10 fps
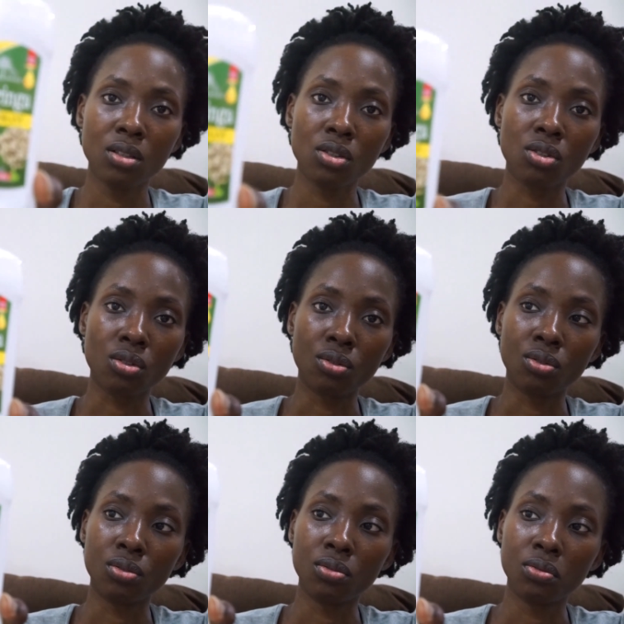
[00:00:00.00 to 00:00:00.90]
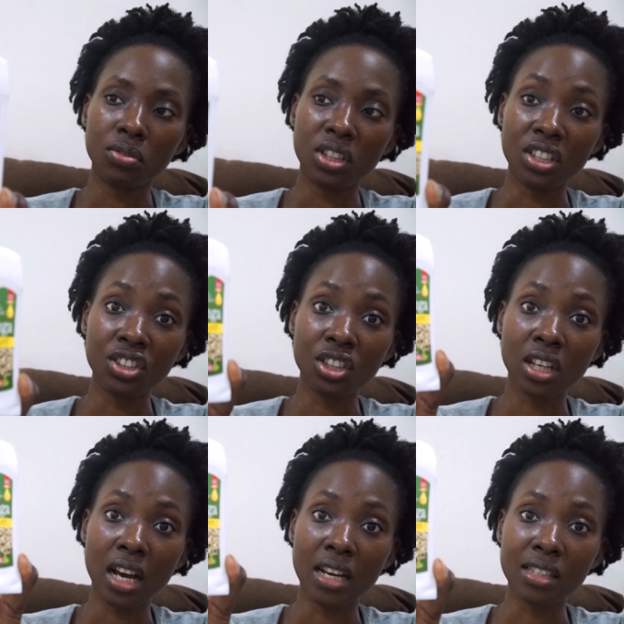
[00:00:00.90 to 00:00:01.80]
so this should
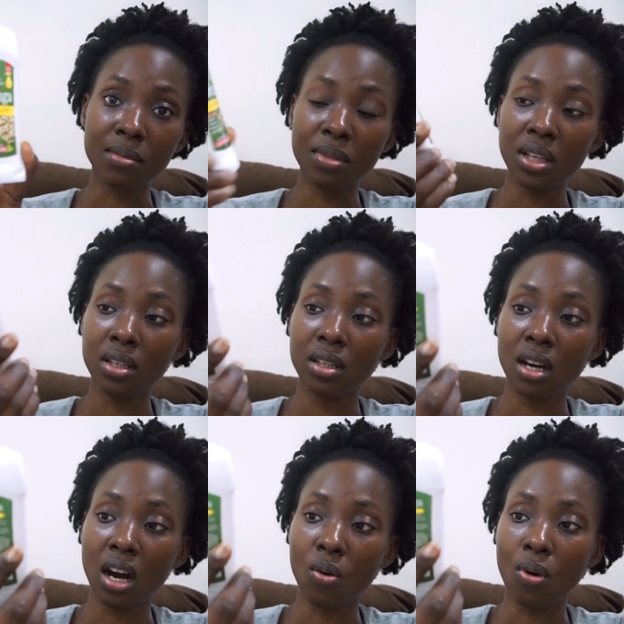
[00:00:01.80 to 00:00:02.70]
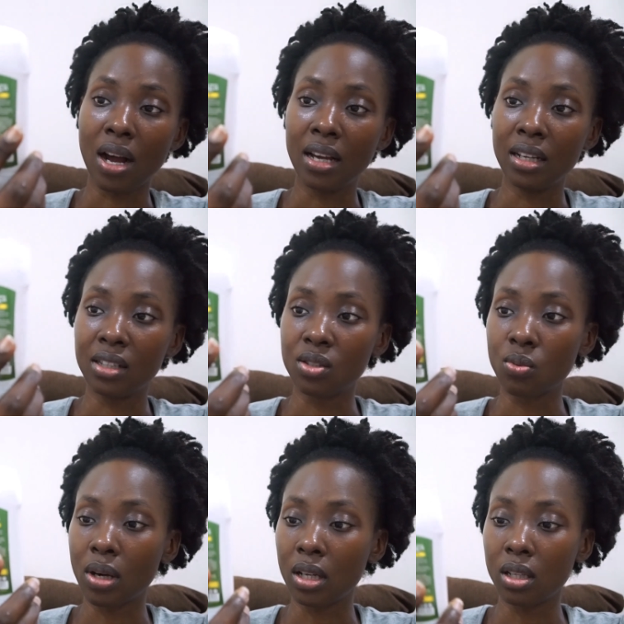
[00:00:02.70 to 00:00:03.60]
last me a while as
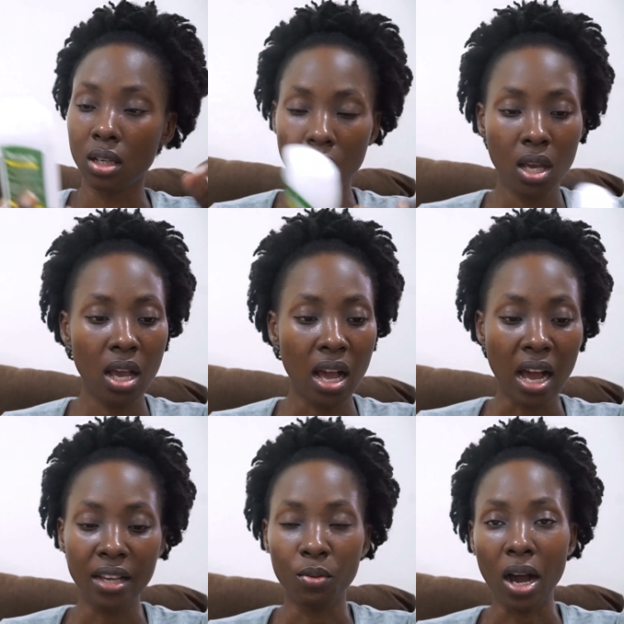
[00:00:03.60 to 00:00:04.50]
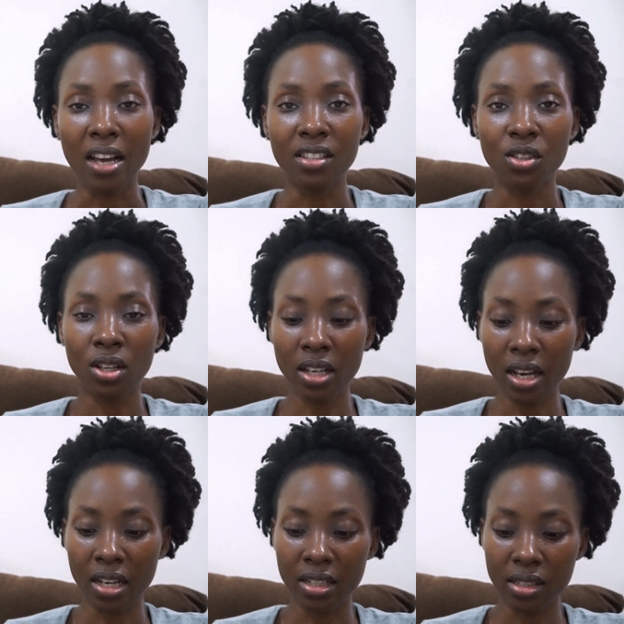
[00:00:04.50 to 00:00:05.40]
well I, I saw they
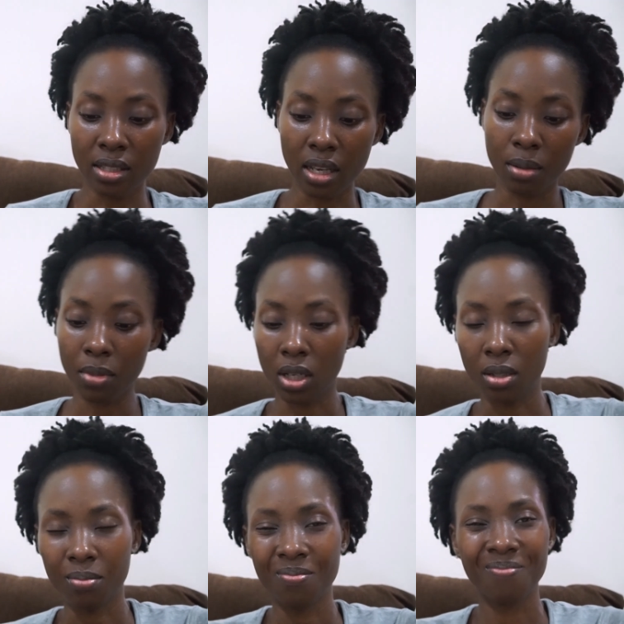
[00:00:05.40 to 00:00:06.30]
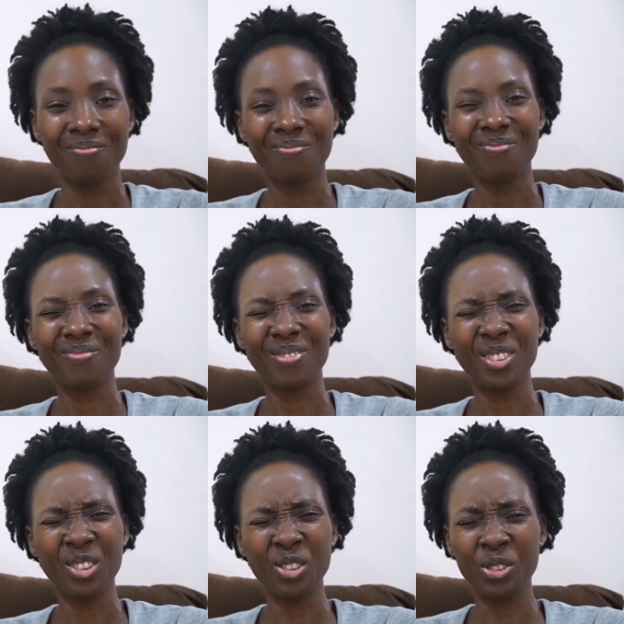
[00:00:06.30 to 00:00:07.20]
had the same um,
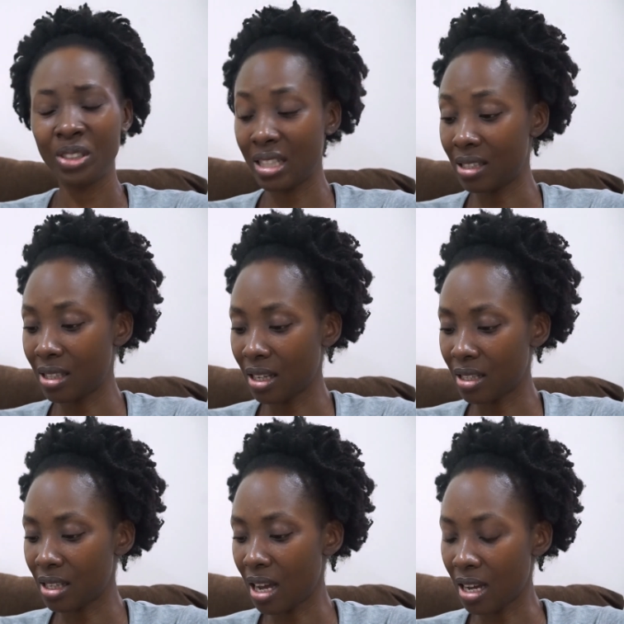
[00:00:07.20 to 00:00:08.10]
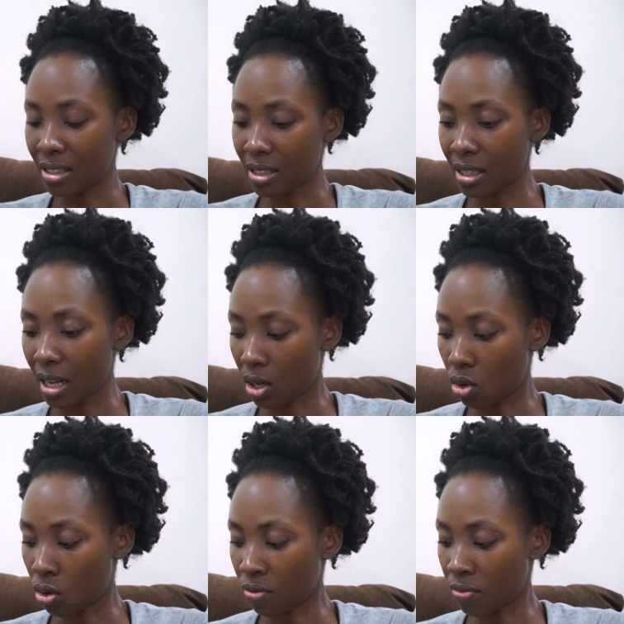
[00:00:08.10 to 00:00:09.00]
this thing is hard to get
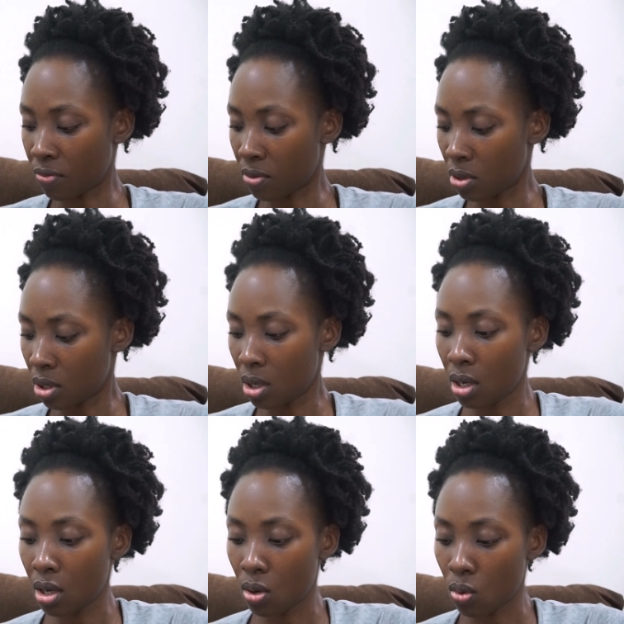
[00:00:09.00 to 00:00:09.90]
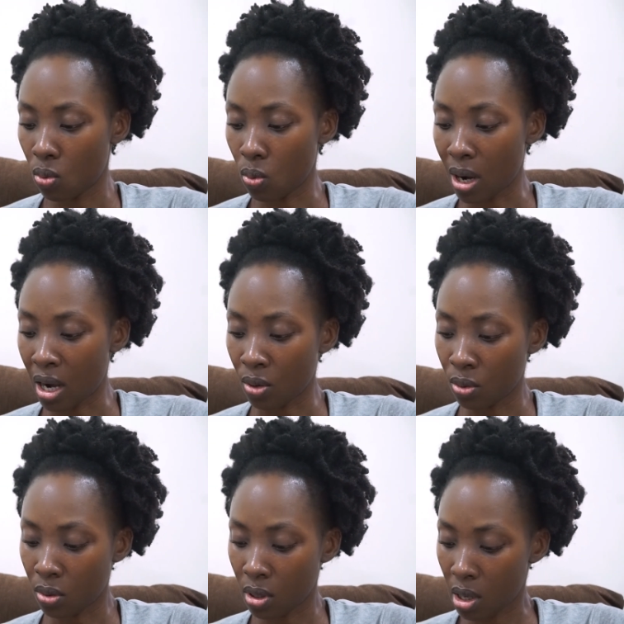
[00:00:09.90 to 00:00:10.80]
off wow
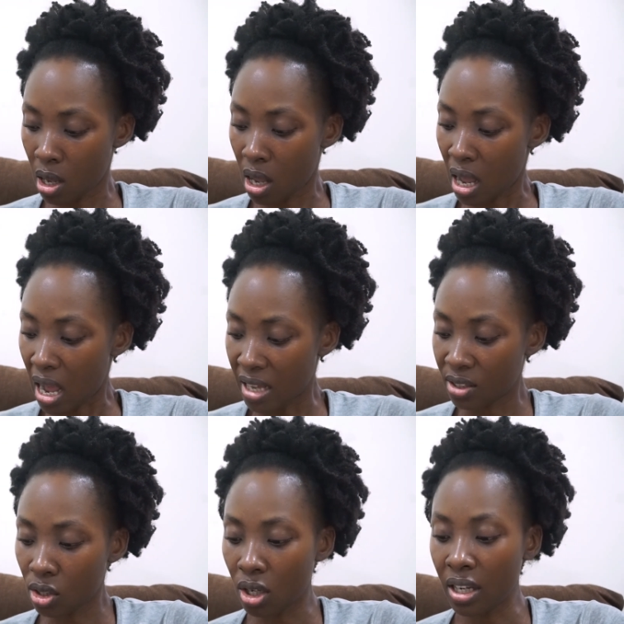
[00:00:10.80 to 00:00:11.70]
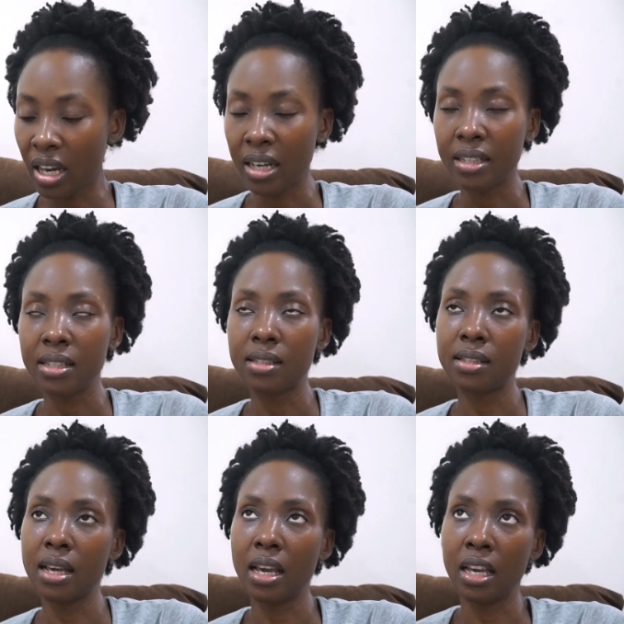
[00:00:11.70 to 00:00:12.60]
I saw they had the
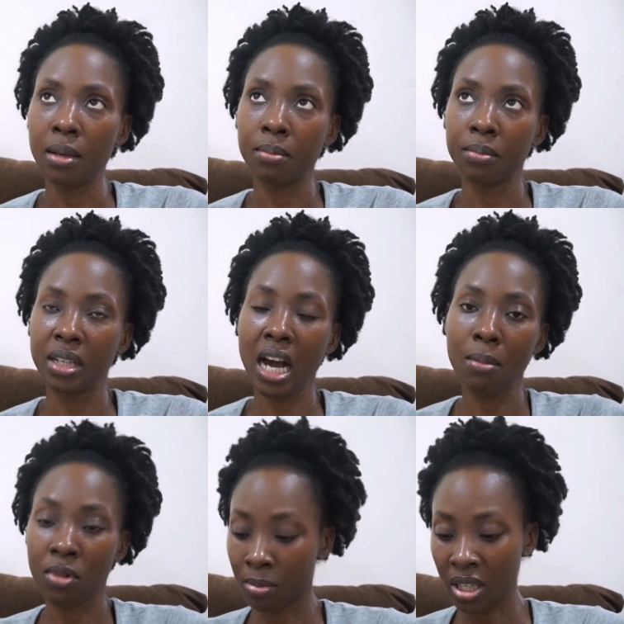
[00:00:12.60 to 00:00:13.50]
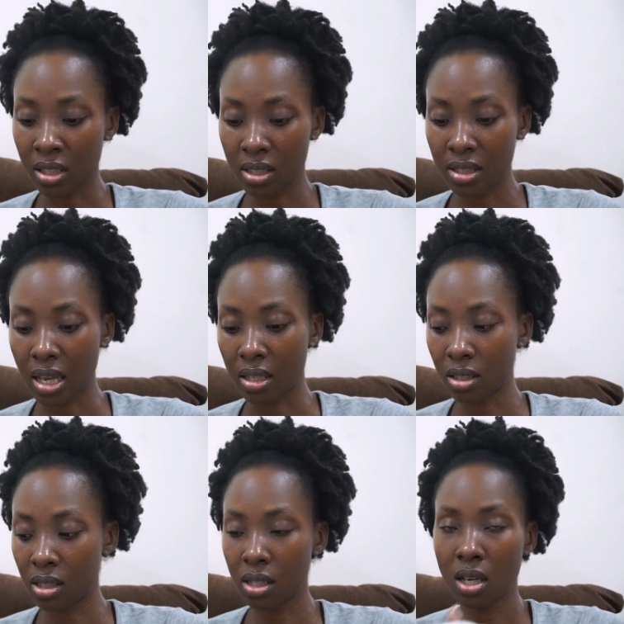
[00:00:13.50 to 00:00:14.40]
same chamomile scent
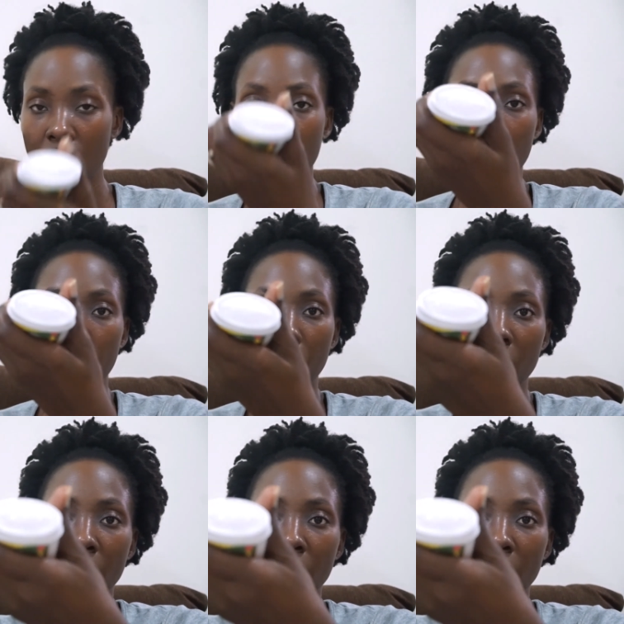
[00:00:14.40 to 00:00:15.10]
but I